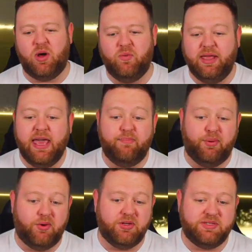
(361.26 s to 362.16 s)
one we get
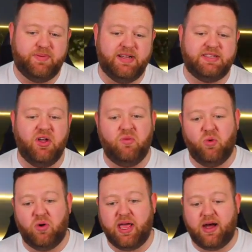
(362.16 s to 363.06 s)
boards, but it's not a
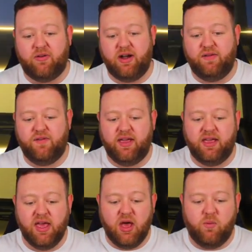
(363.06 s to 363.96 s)
walkout or
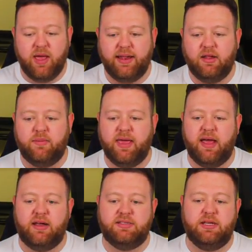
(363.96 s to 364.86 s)
anything. We end up
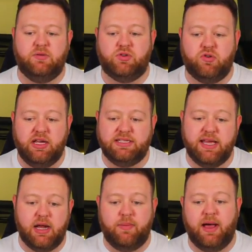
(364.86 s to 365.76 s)
getting ourselves Greek
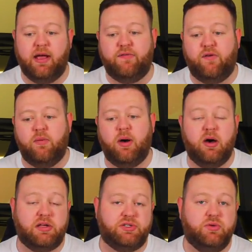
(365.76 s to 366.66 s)
centre back from
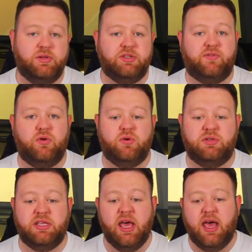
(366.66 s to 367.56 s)
Arsenal, which of course